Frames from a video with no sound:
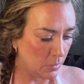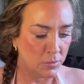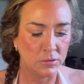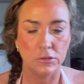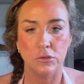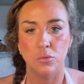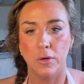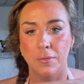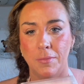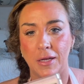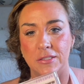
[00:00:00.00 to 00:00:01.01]
This is one
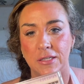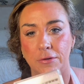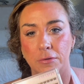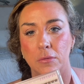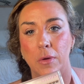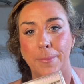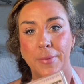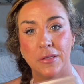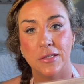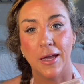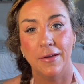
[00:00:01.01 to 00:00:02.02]
of my secret
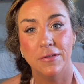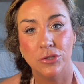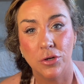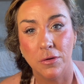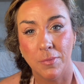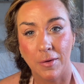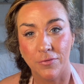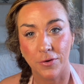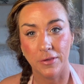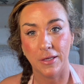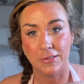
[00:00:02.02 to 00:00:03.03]
weapons. I even turned my
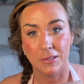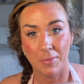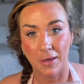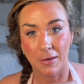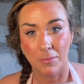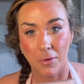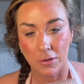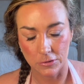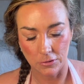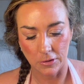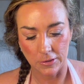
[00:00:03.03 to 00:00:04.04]
friend that's a makeup
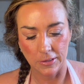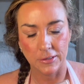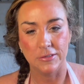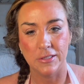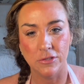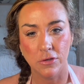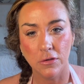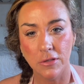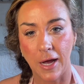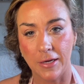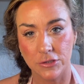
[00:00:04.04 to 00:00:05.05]
artist on to these. These are
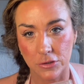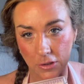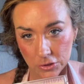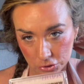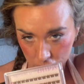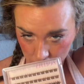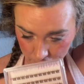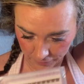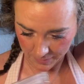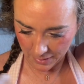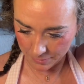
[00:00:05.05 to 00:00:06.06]
lash clusters
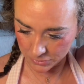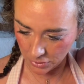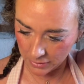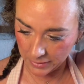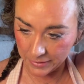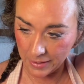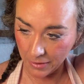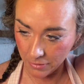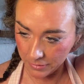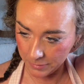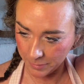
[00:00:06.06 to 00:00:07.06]
from Amazon, and they
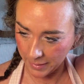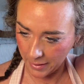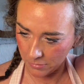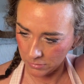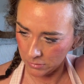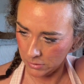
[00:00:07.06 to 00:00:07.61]
are in brown.